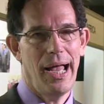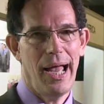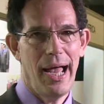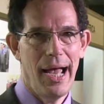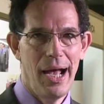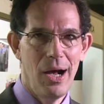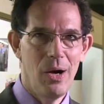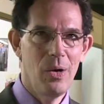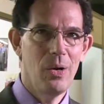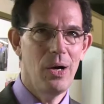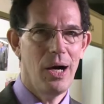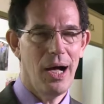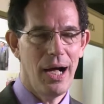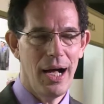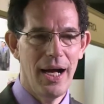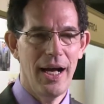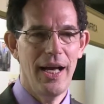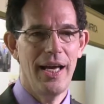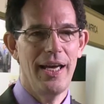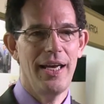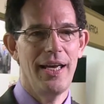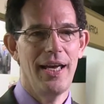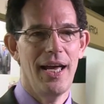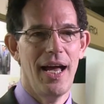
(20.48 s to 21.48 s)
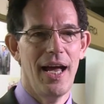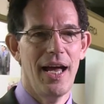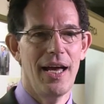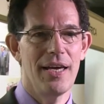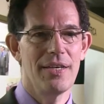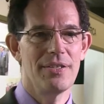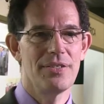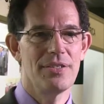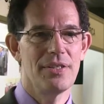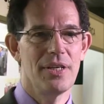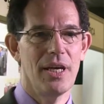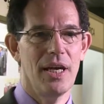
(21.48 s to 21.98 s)
how I,
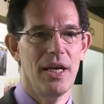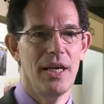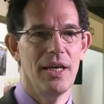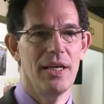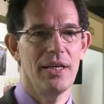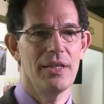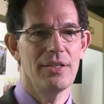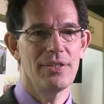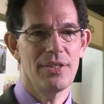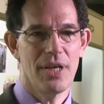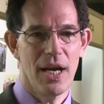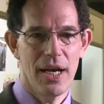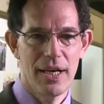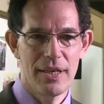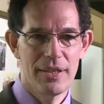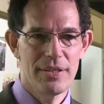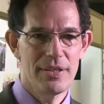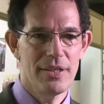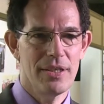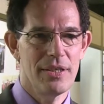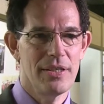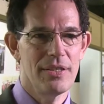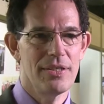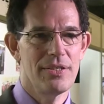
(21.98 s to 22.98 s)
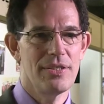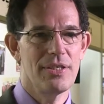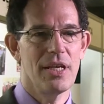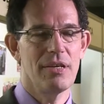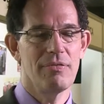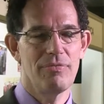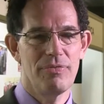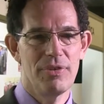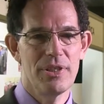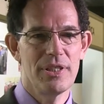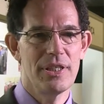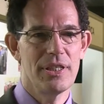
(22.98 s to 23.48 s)
as a scientist
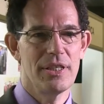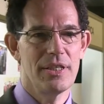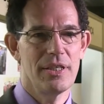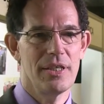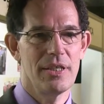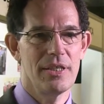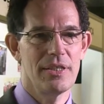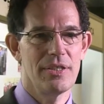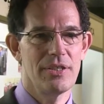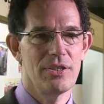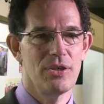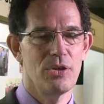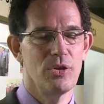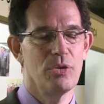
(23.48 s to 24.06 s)
and physicist,